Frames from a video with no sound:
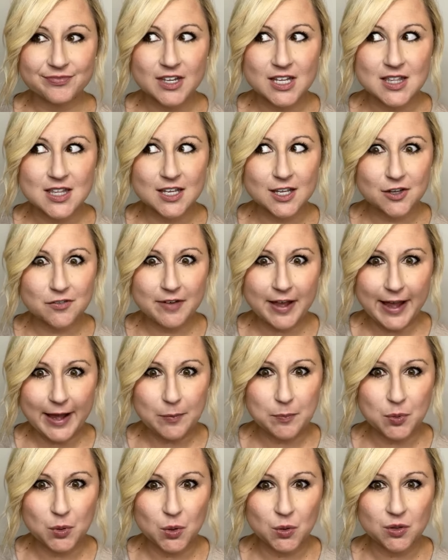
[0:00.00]
Think of
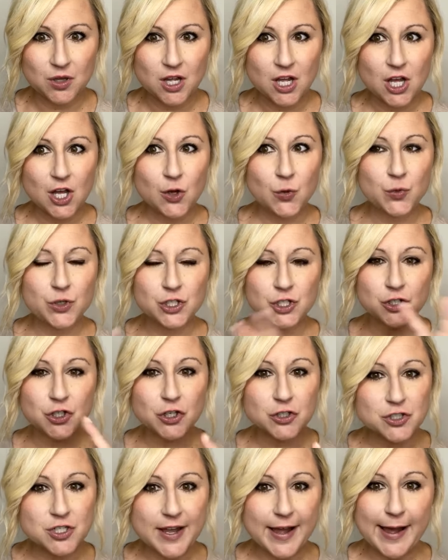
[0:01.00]
Apple. When you go
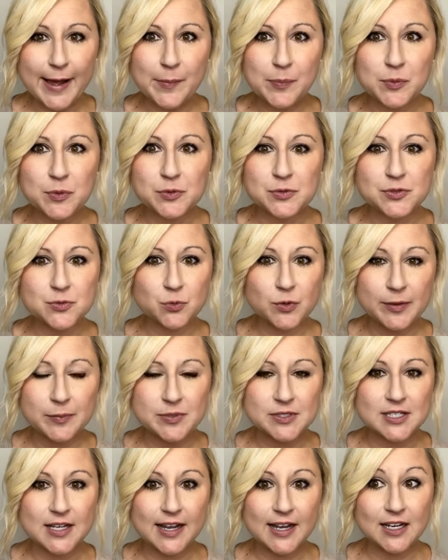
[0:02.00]
to Apple's
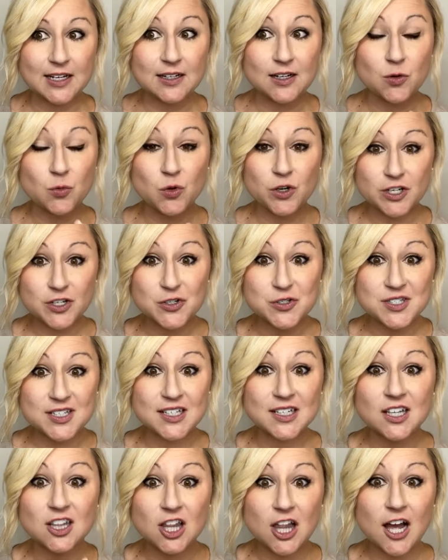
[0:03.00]
website, what do you see
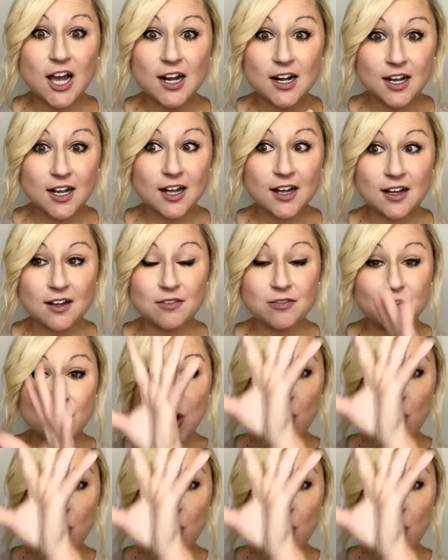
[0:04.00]
a lot of?